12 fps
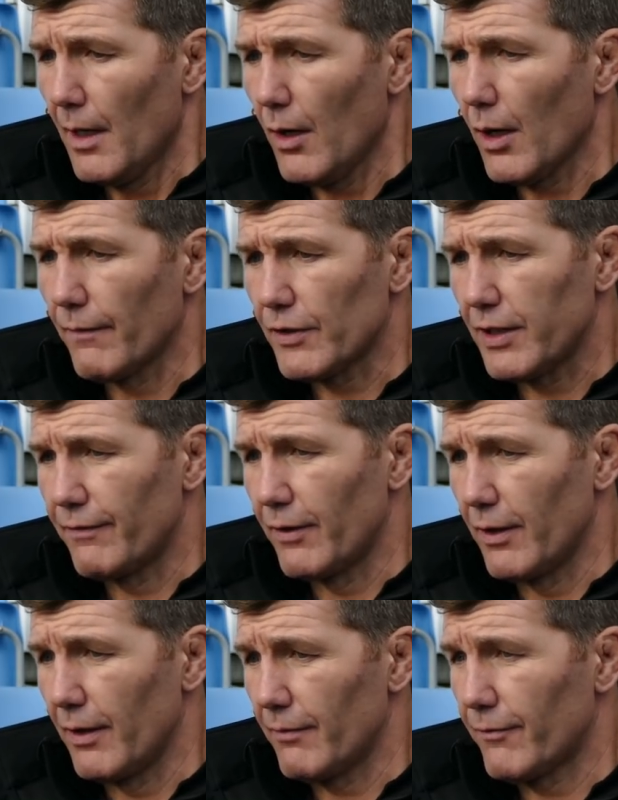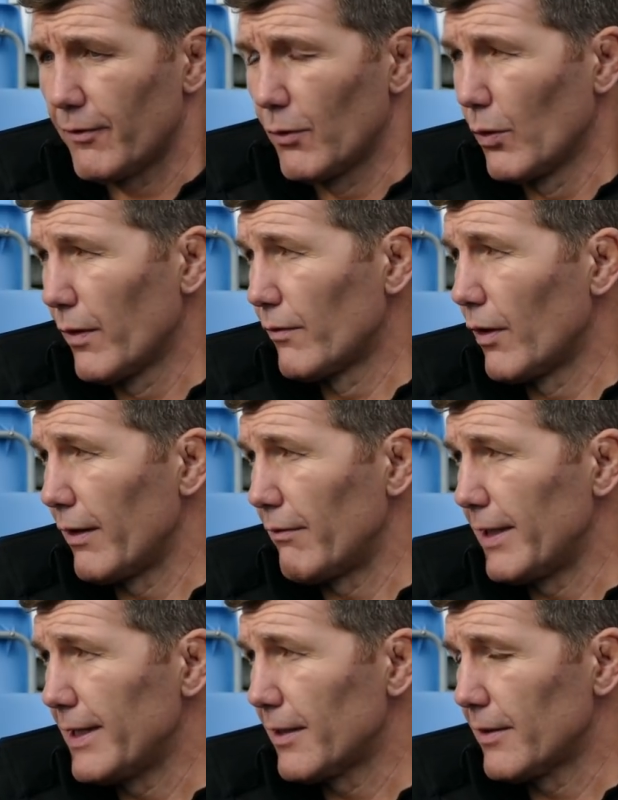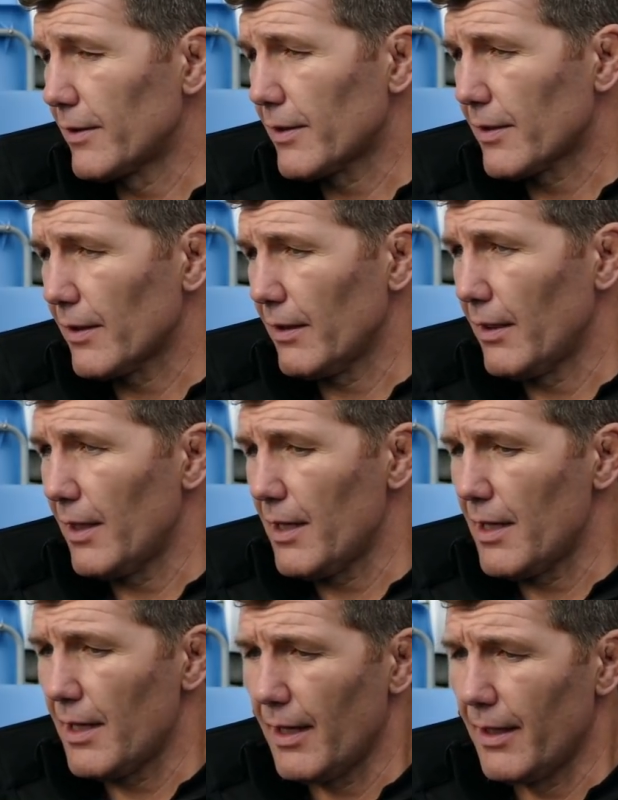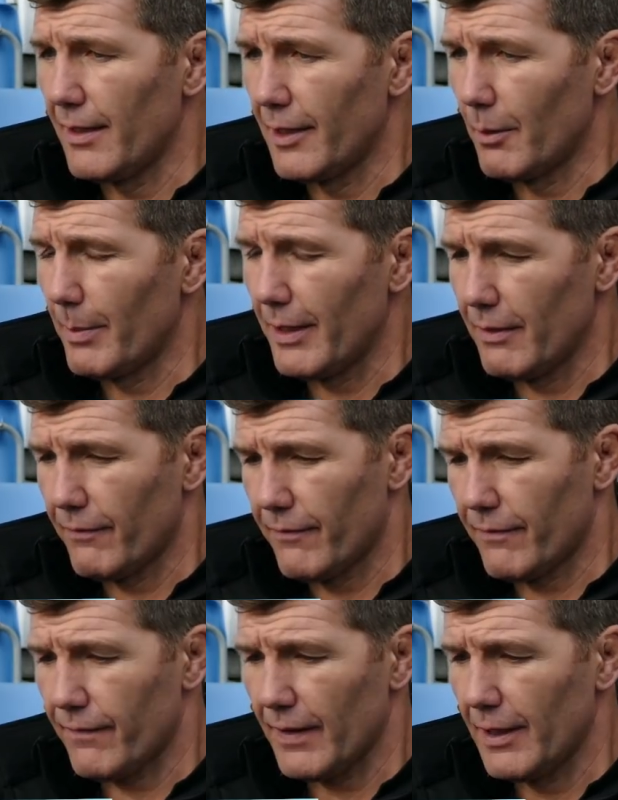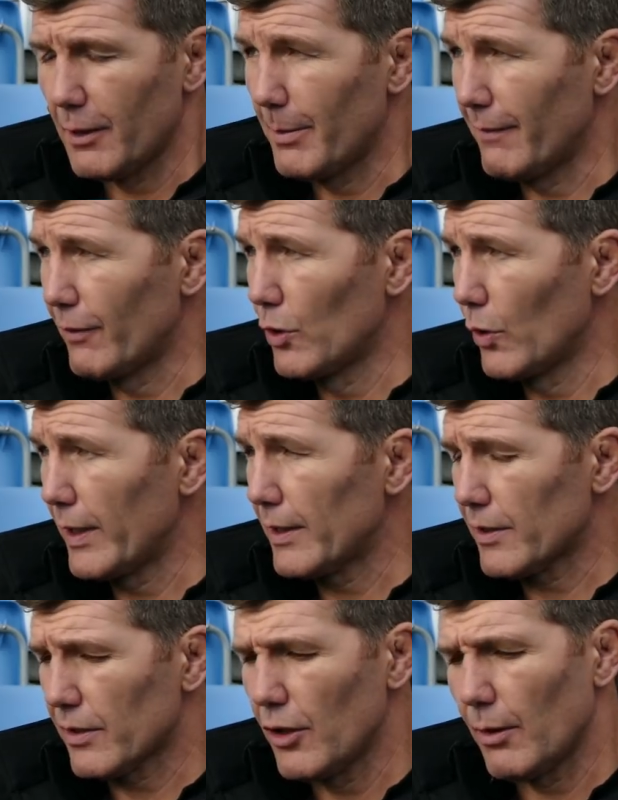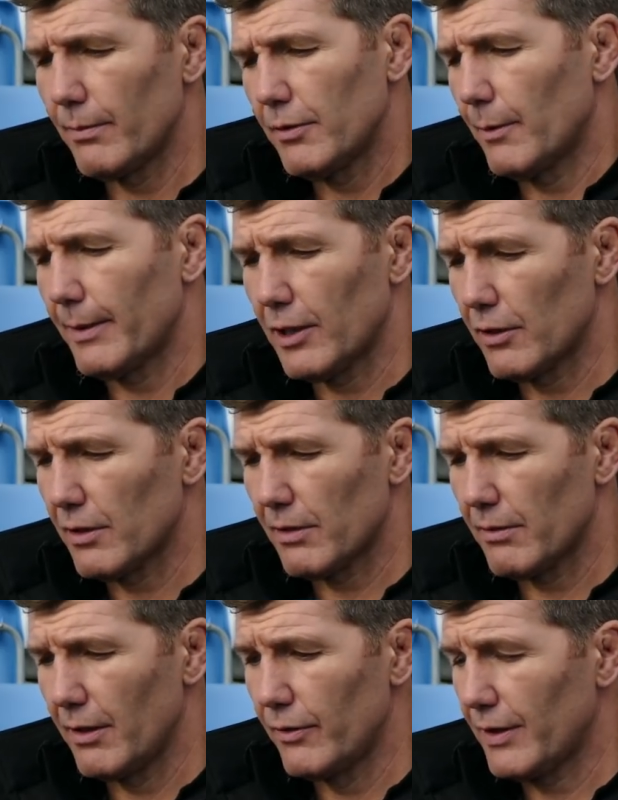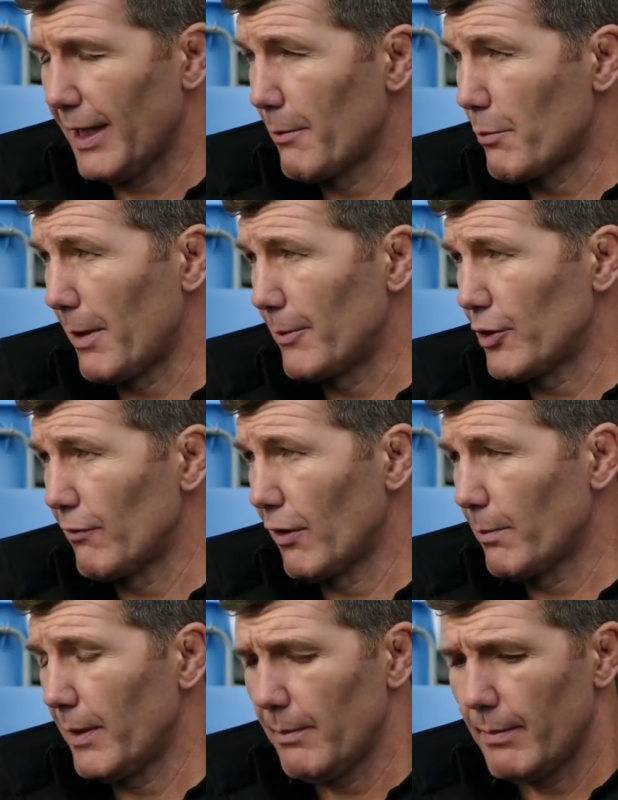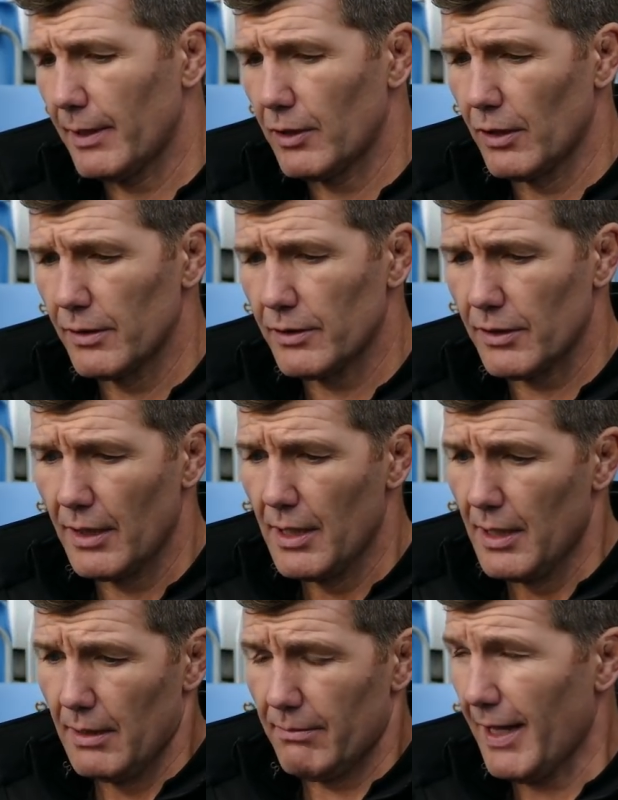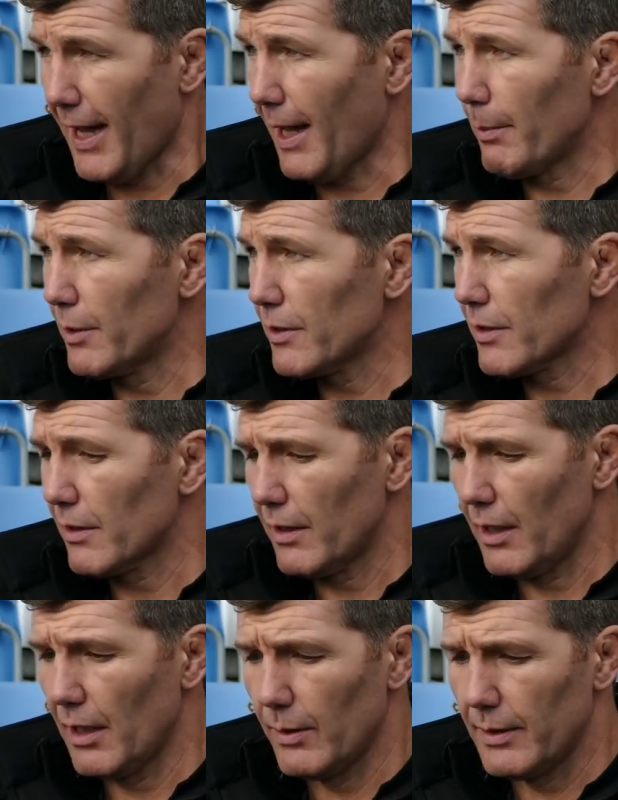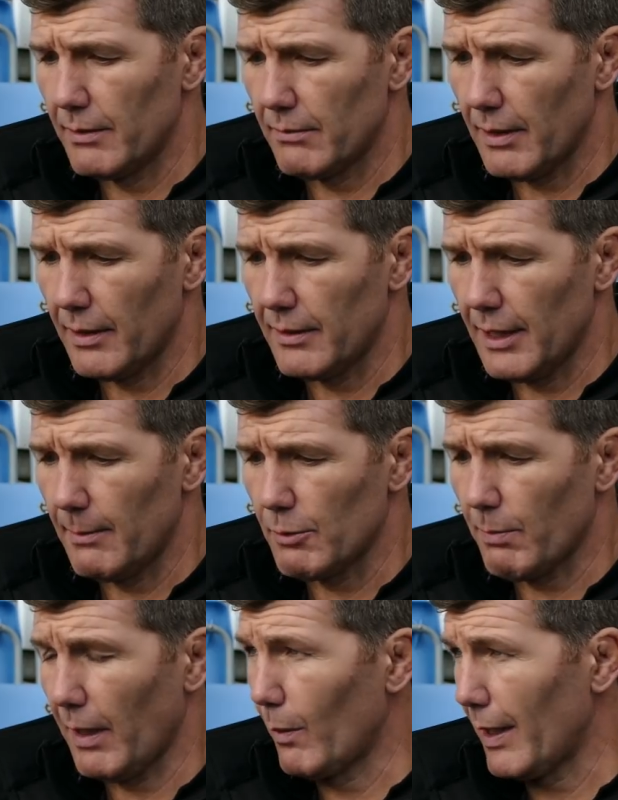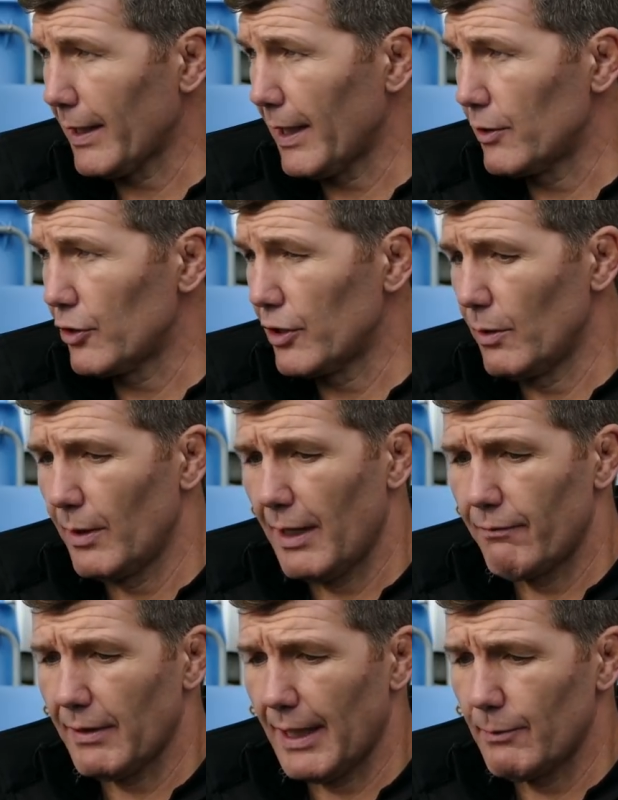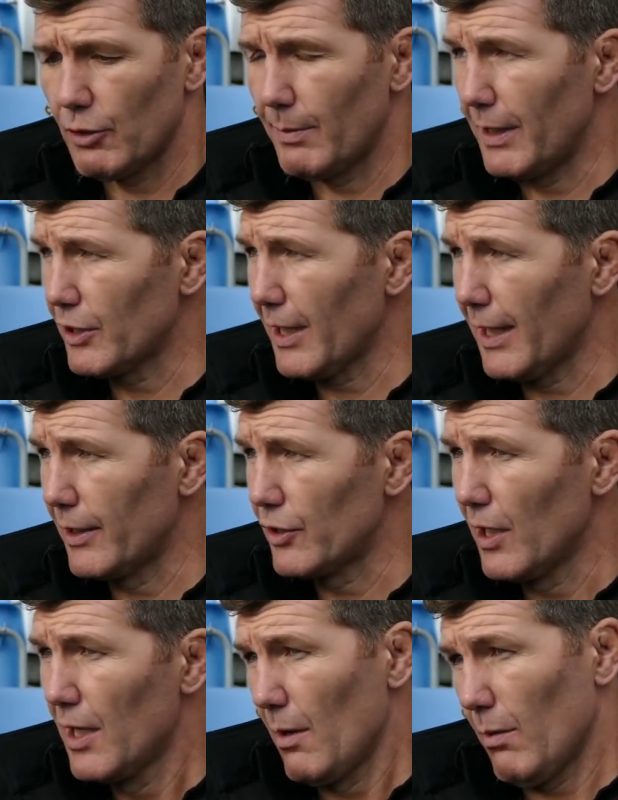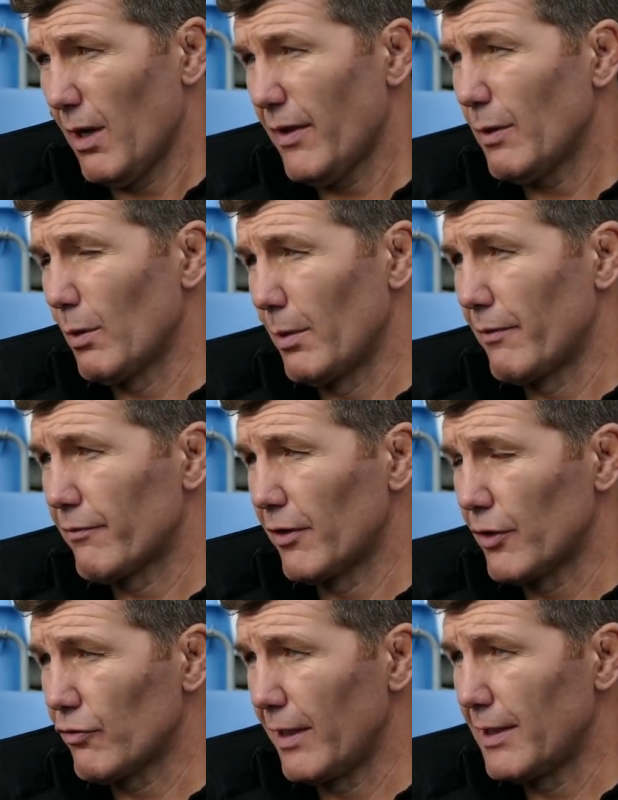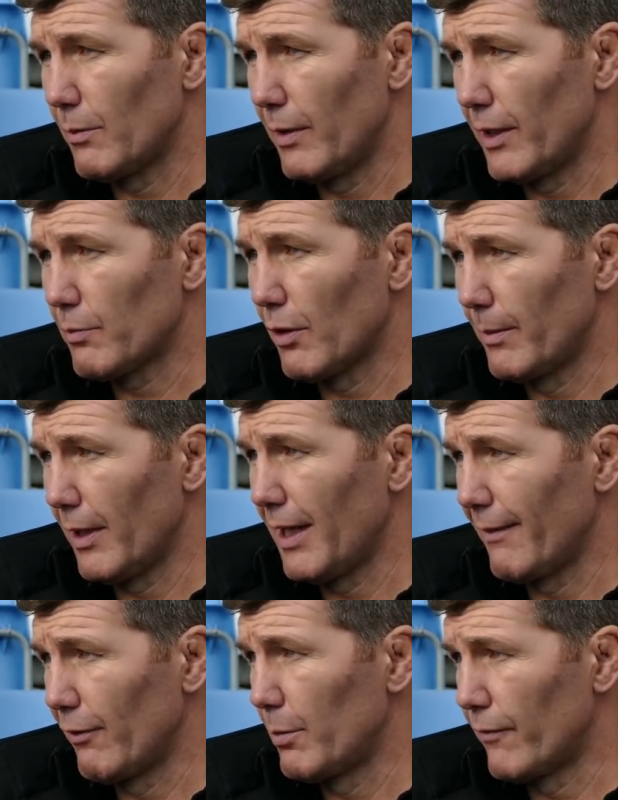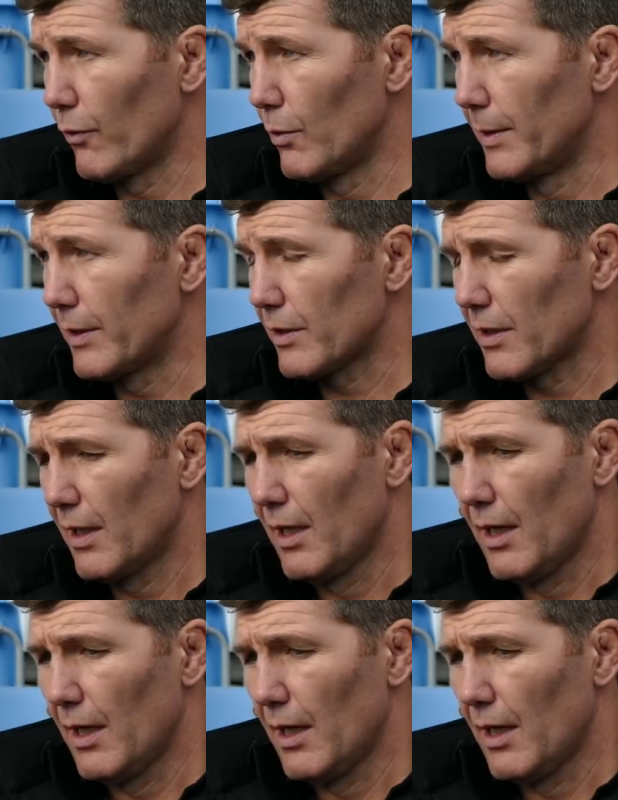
Well, obviously, for all the right reasons, a little bit of annoyance. Not because you lose a game of Premiership rugby, because that happens, you know, and teams play well against you, and every game should be a challenge. I think what we're frustrated with is probably our level of performance.